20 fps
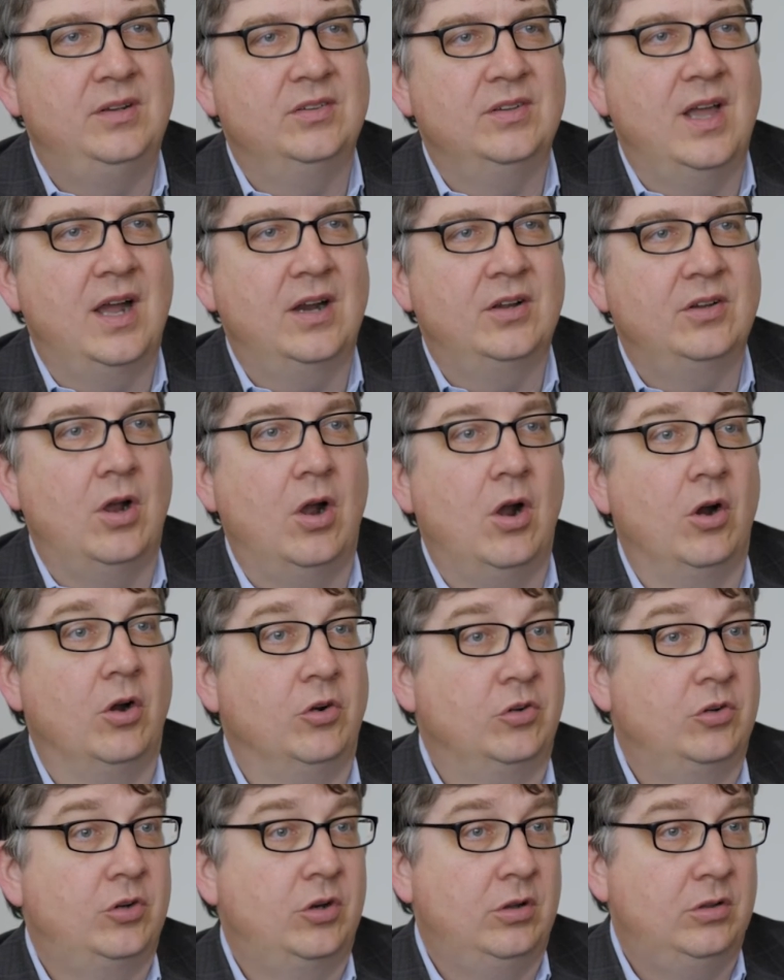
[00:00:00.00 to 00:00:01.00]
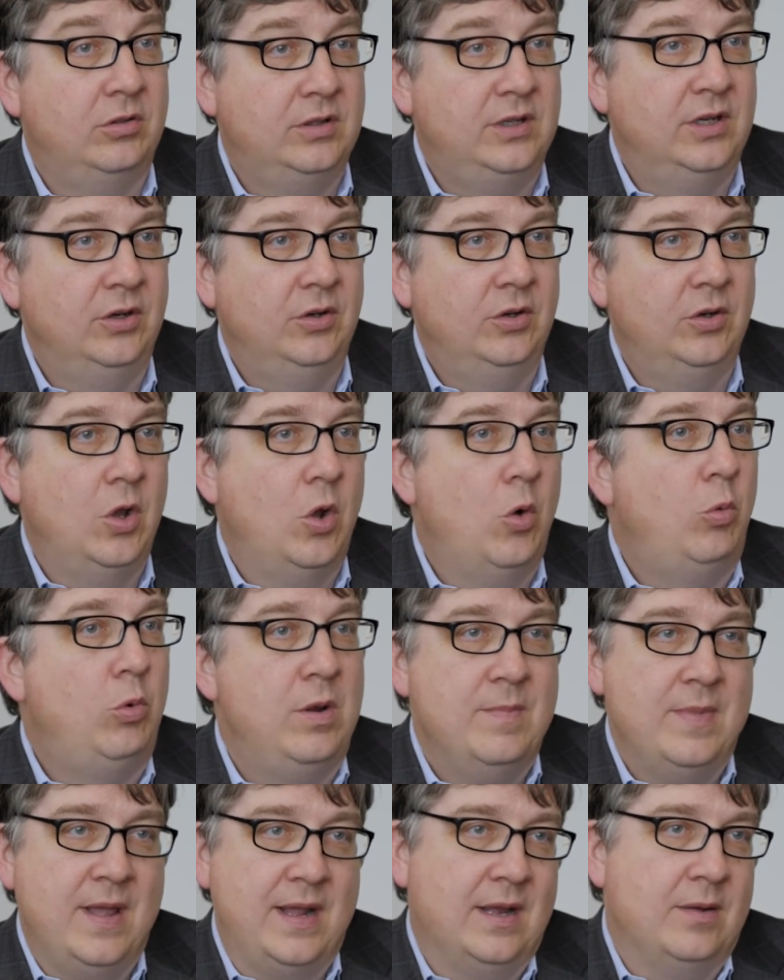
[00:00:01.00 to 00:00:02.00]
Act aren't clear, we
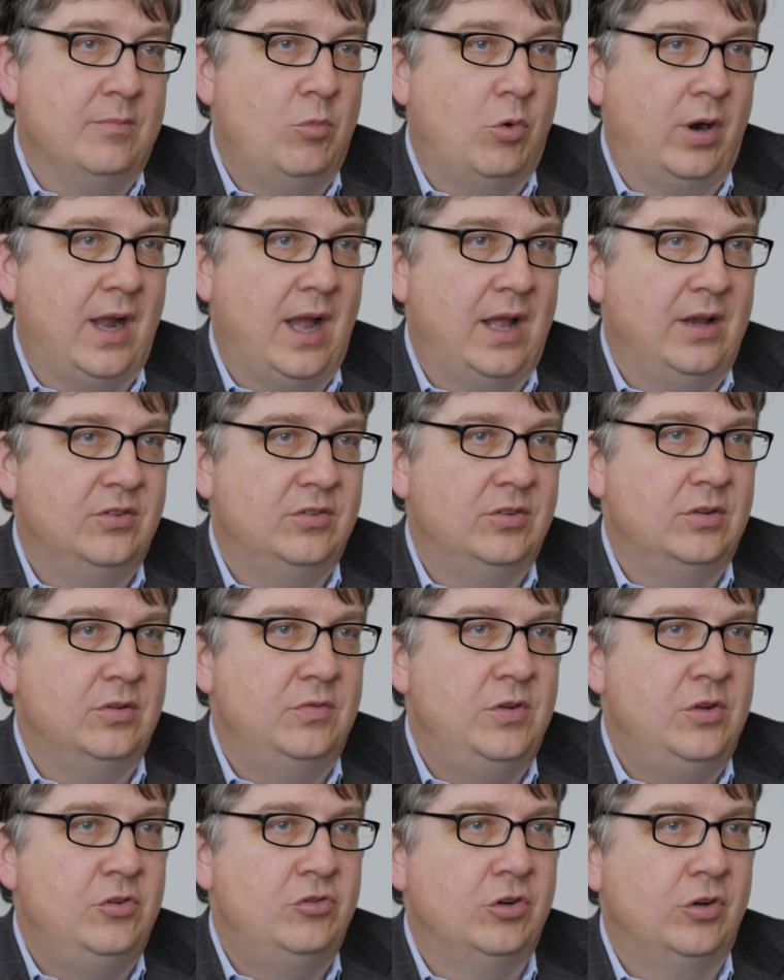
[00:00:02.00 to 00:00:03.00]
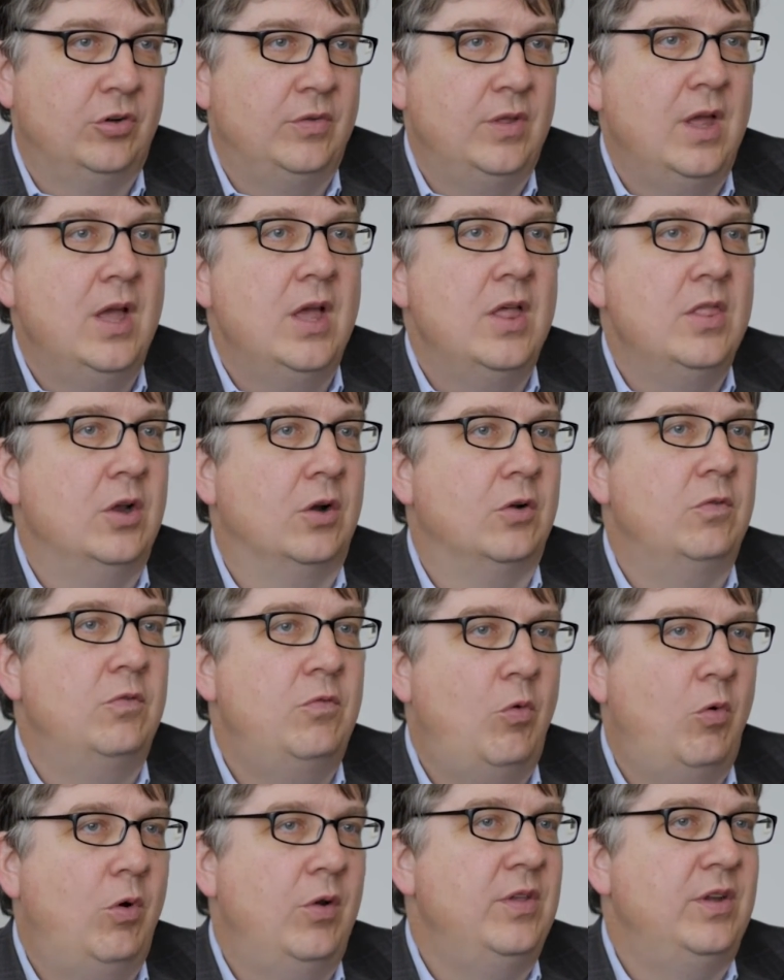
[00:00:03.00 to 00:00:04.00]
may get more guidance in the future, there are
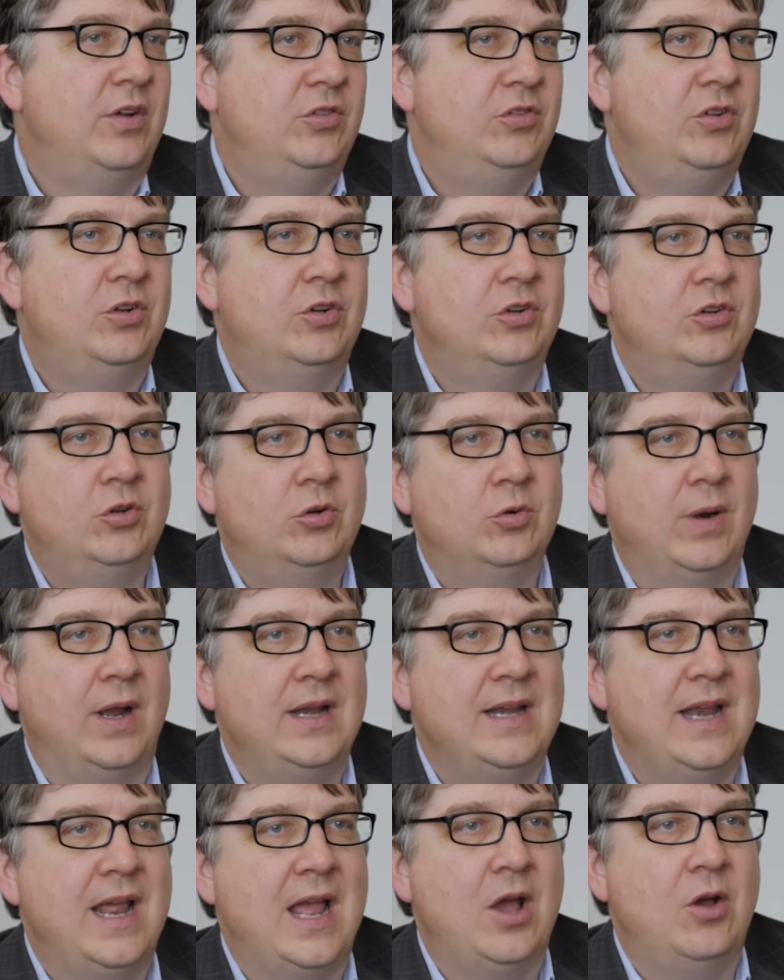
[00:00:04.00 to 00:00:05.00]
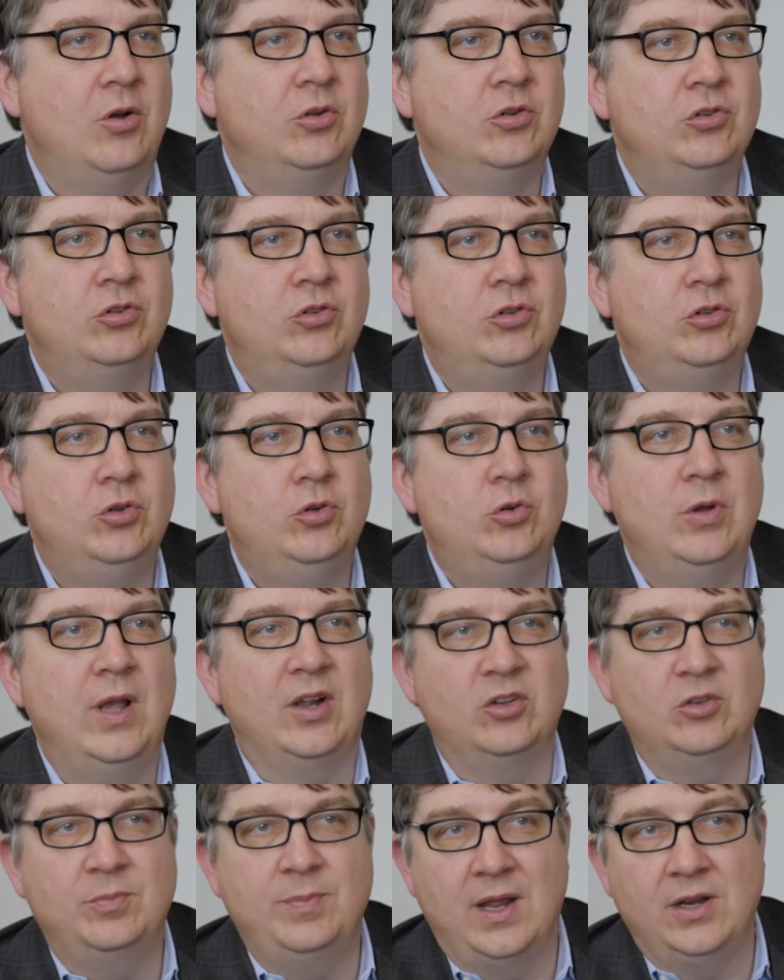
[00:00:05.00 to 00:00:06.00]
4 things you can do right now to
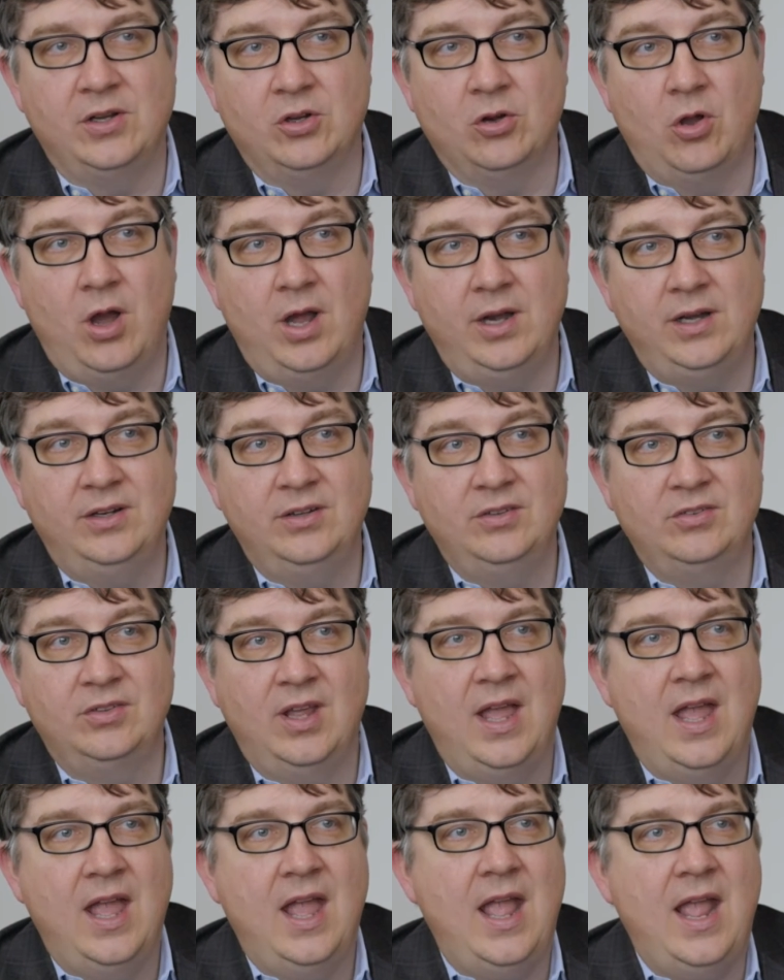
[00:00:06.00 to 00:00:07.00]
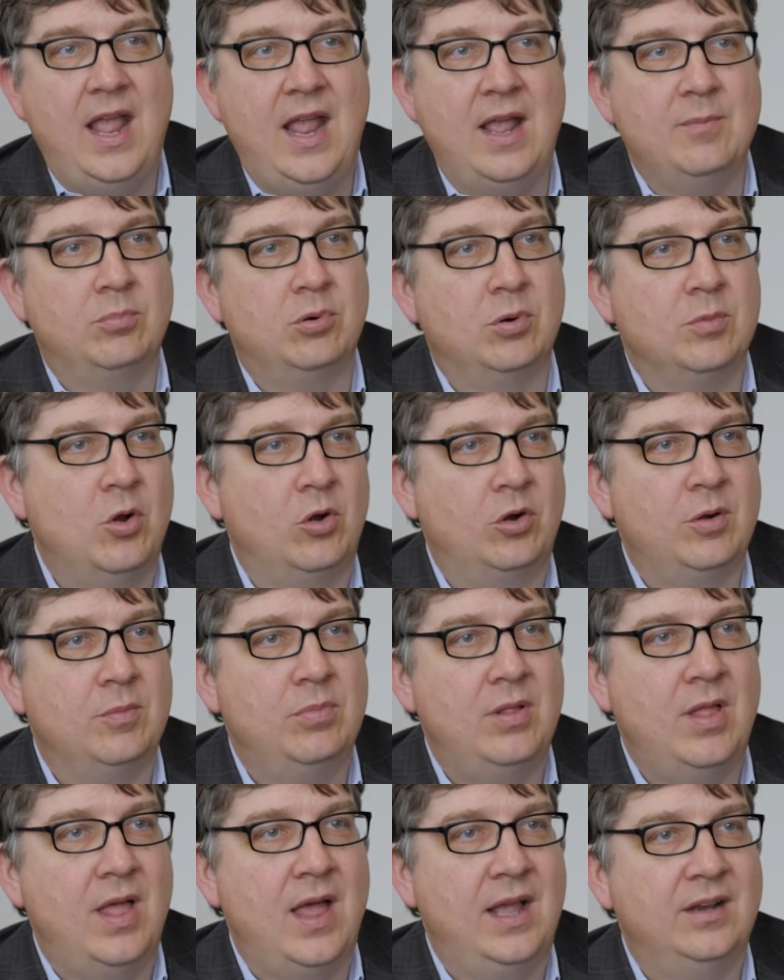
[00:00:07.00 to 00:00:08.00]
expand your audience, promote
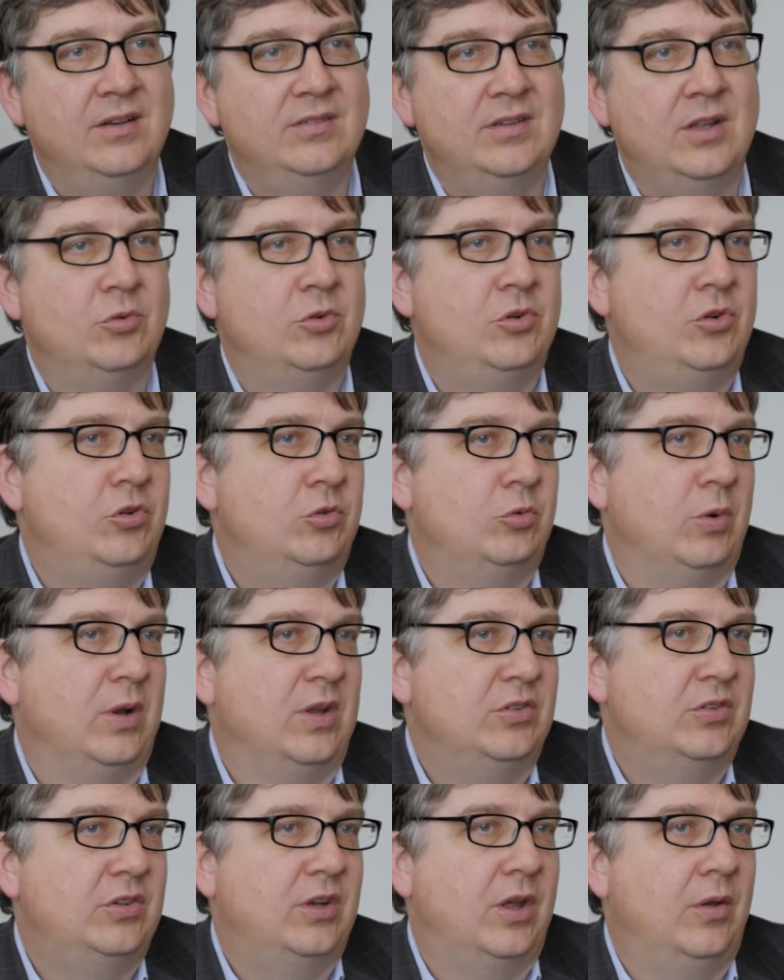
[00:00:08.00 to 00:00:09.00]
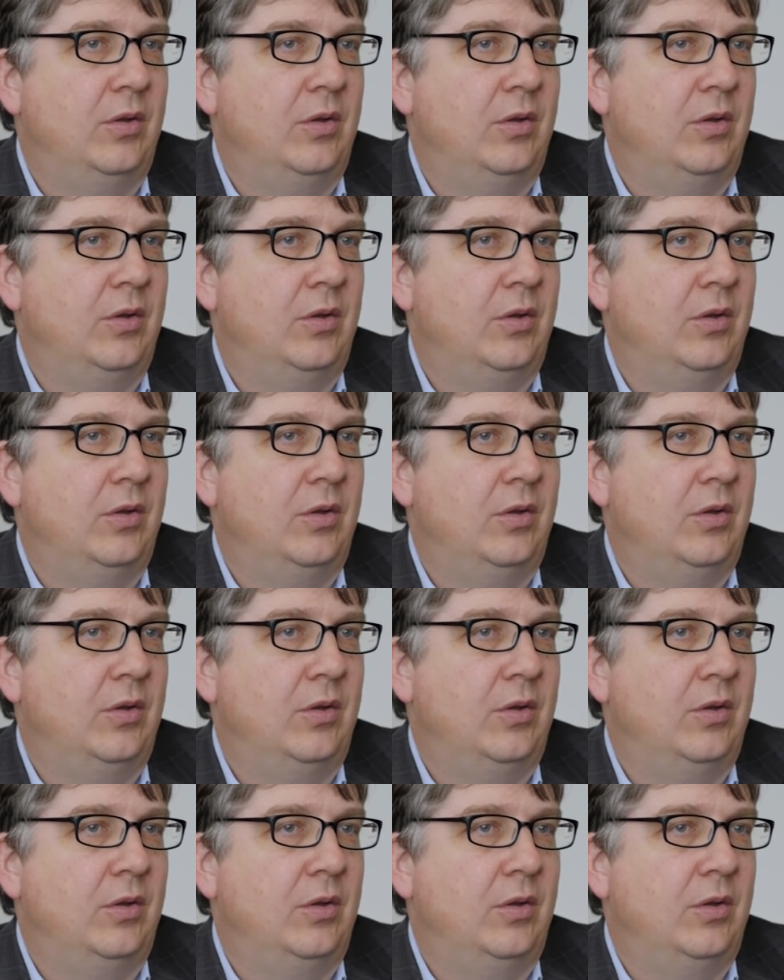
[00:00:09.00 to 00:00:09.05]
compliance, and reduce risk.